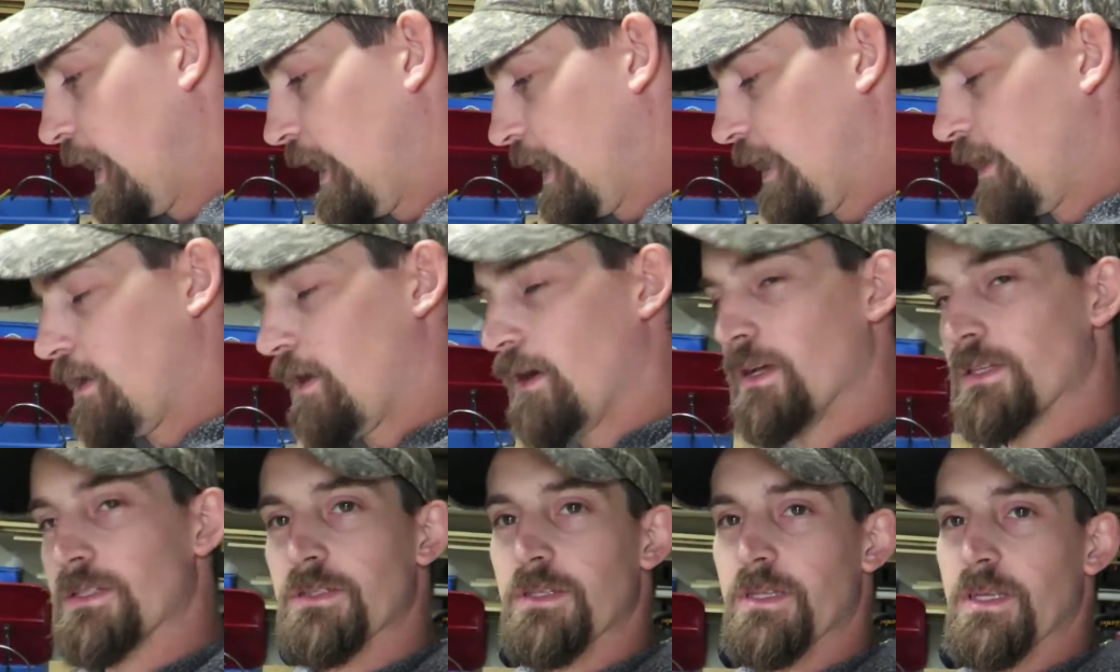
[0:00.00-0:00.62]
and
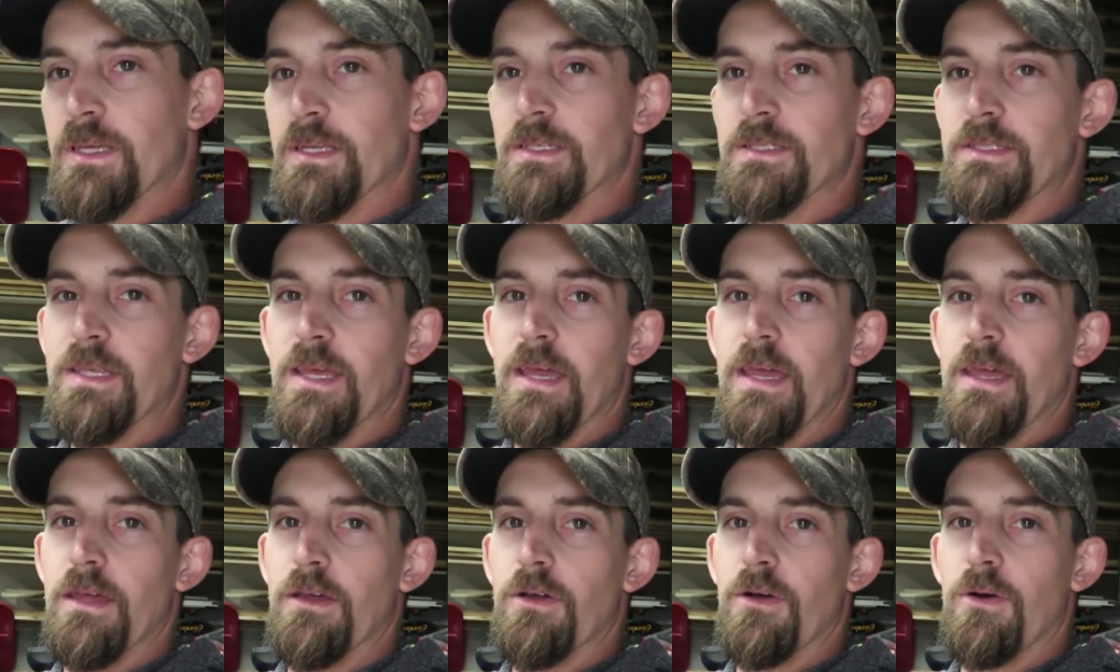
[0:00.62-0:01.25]
also the
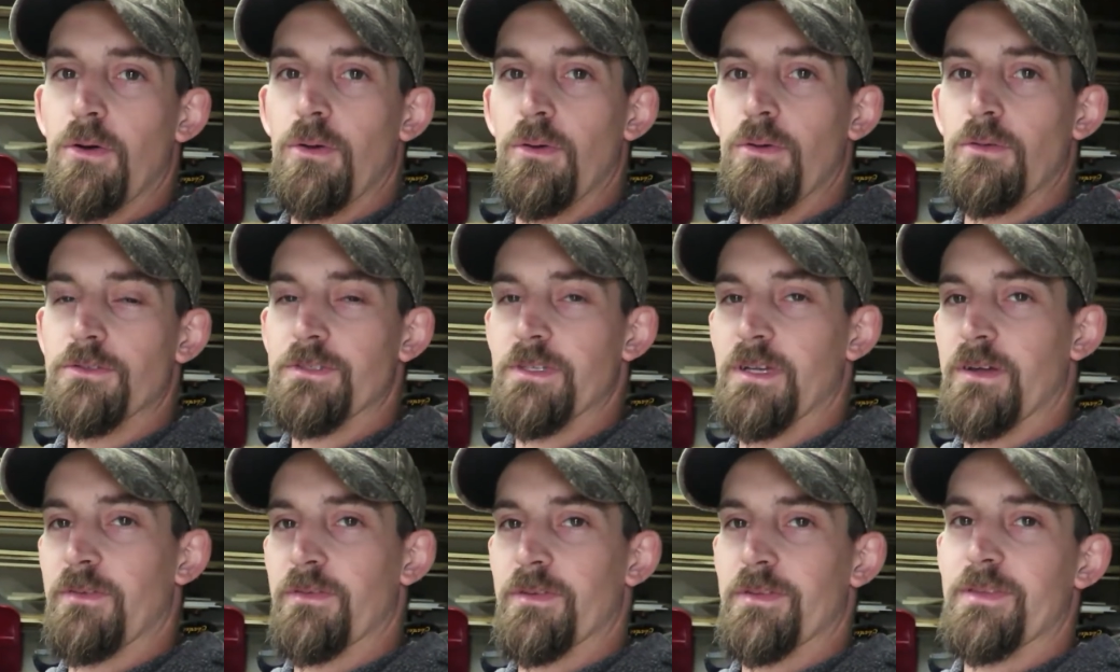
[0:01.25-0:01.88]
intake holes
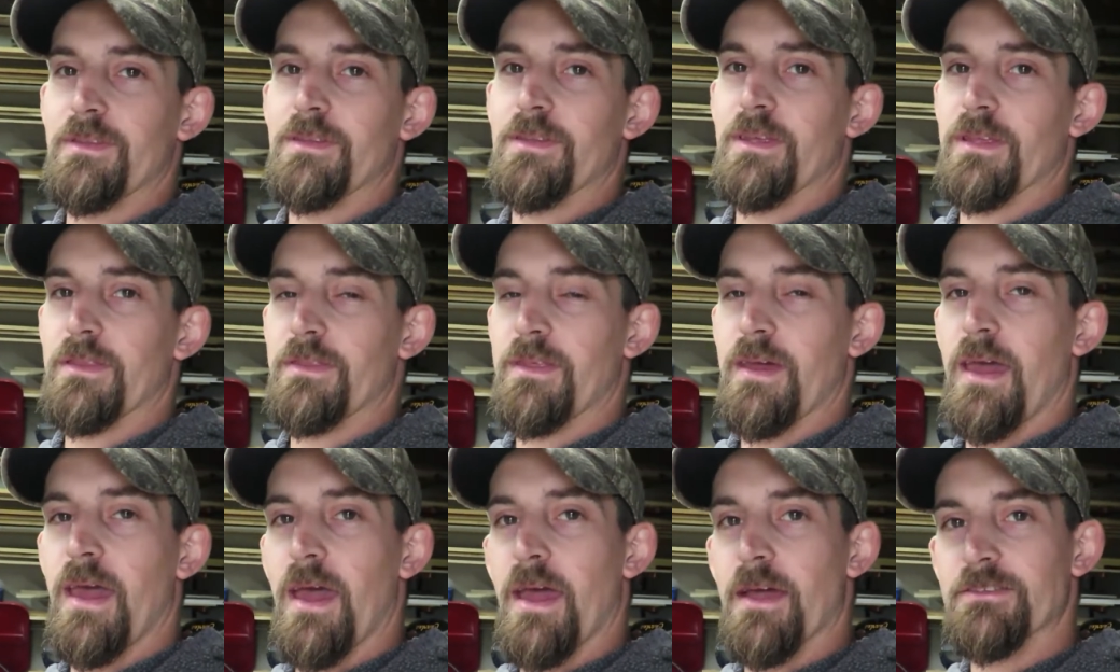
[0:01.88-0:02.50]
and everything like
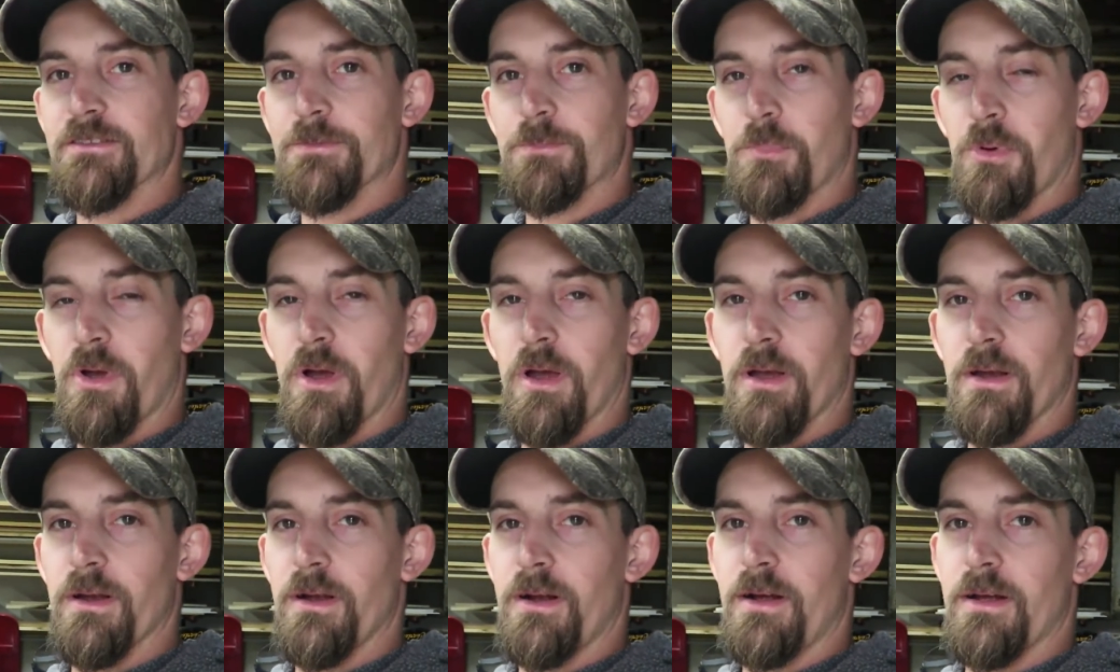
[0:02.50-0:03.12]
that.
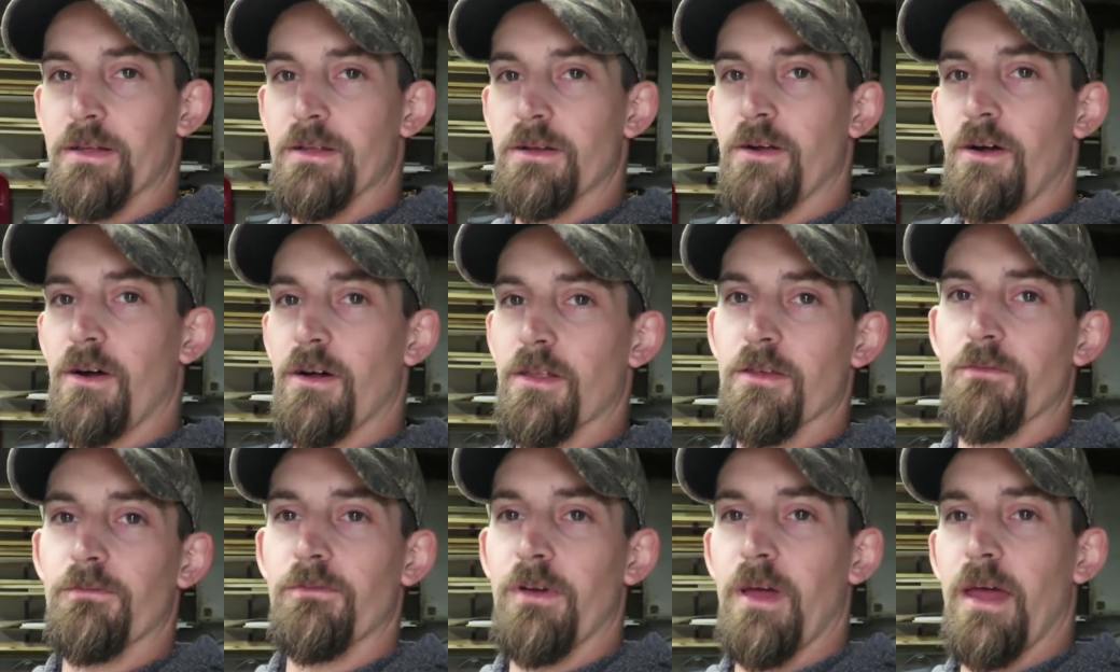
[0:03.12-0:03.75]
Sprayed it on
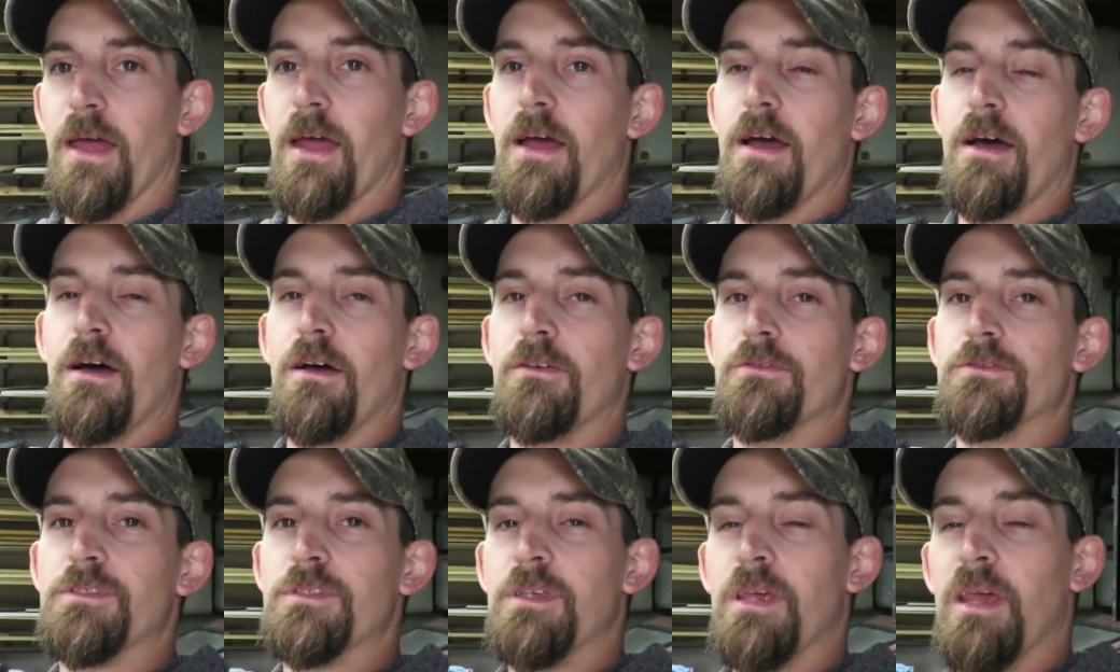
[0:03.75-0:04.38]
all the
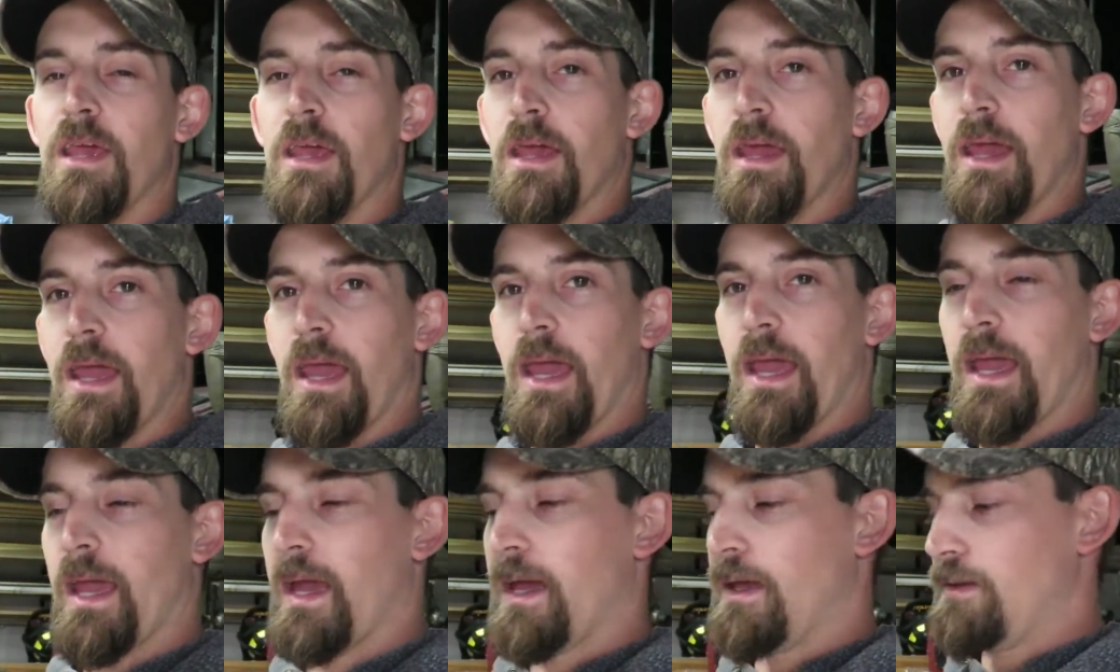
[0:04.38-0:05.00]
valves
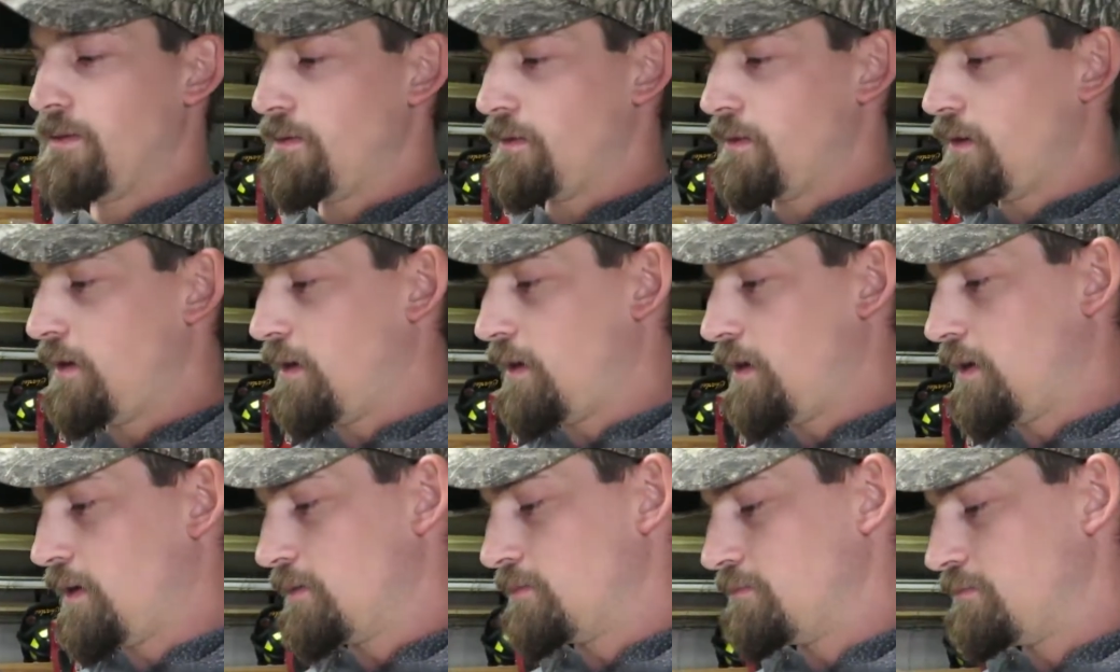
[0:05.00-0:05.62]
and
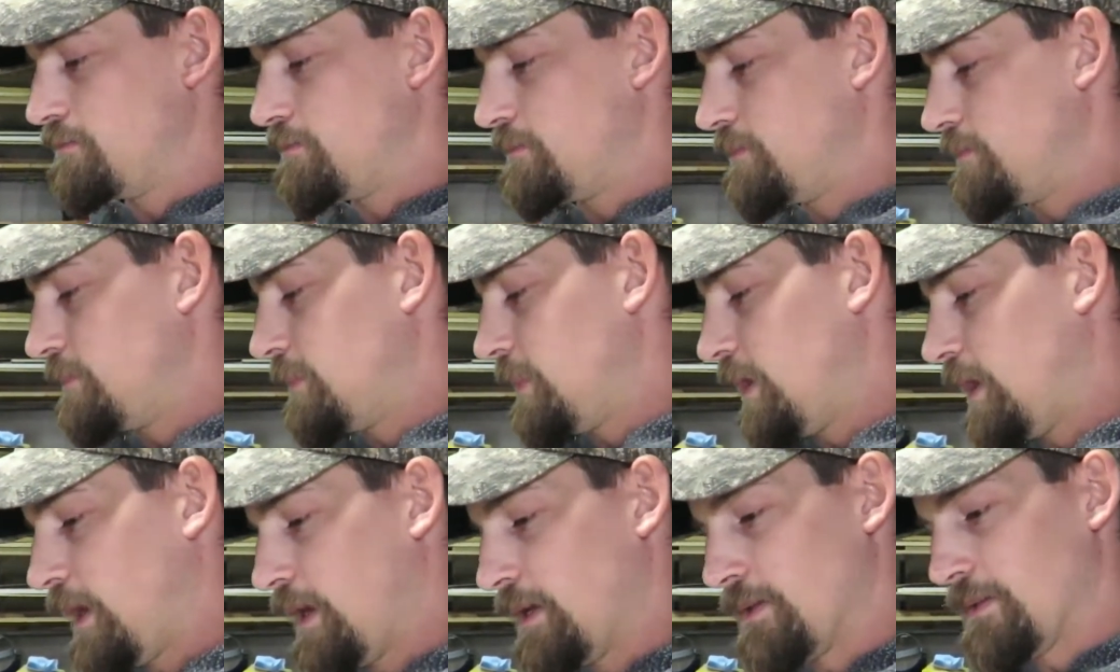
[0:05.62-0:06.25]
uh,
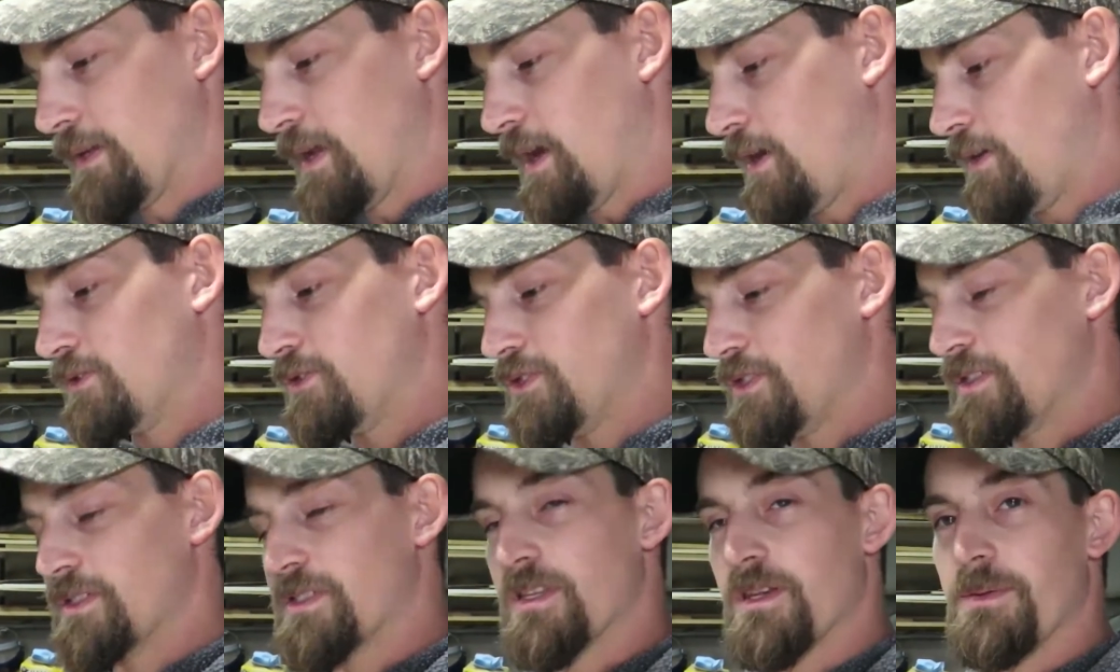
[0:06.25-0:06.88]
now
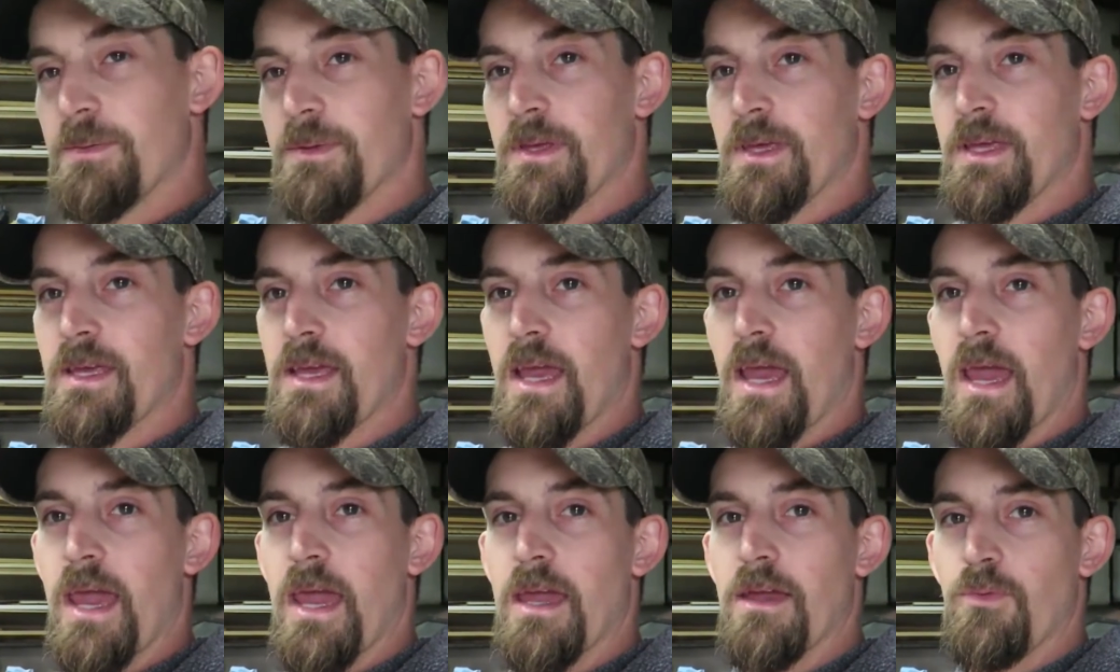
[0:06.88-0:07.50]
it's just going to
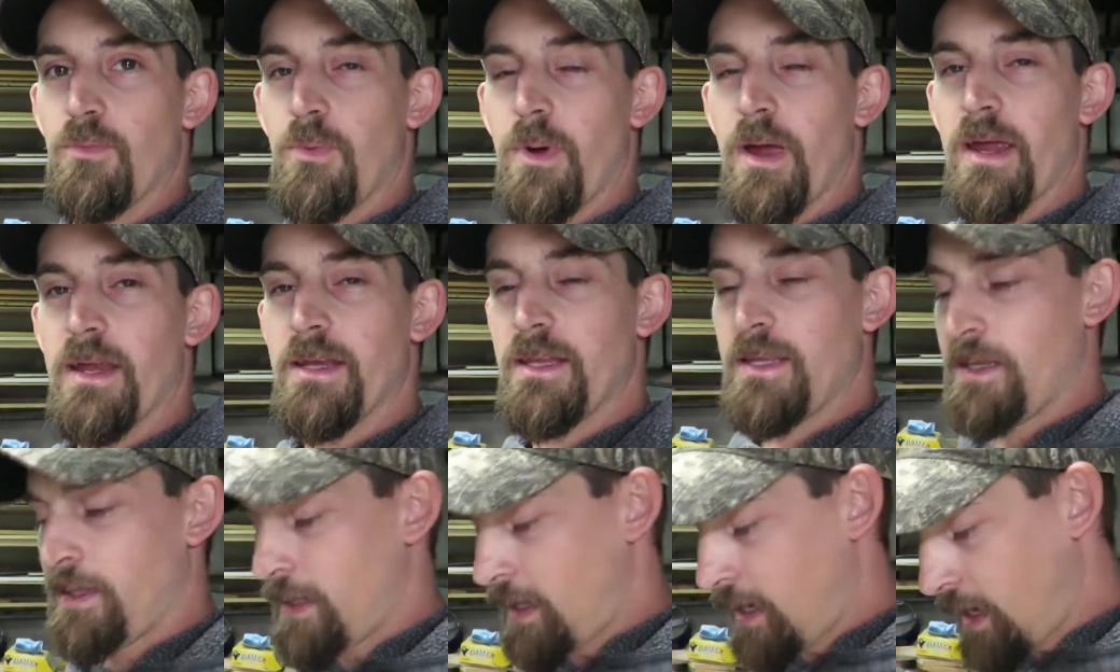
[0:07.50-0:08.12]
be a waiting